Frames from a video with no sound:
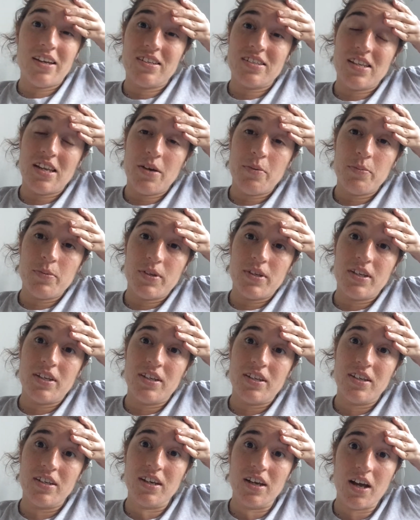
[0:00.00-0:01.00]
slept
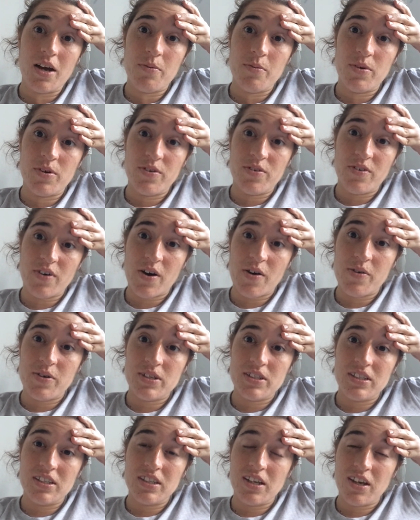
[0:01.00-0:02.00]
a couple of
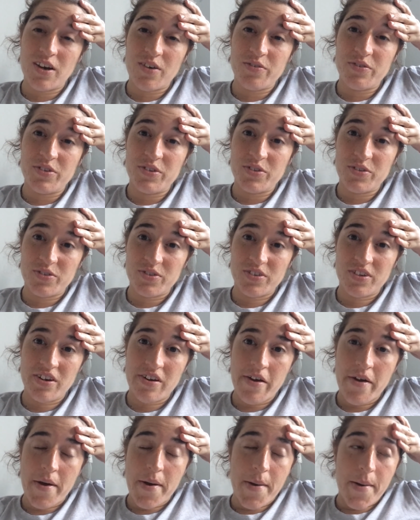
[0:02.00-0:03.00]
hours in the afternoon,
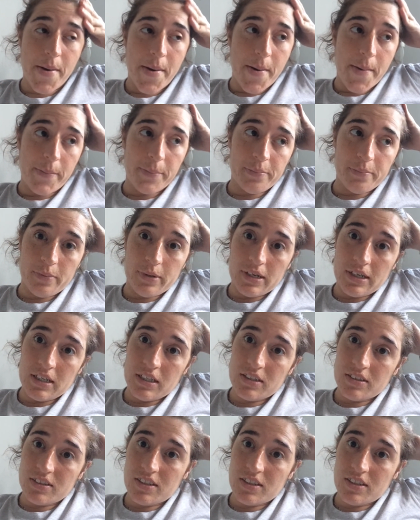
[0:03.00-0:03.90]
but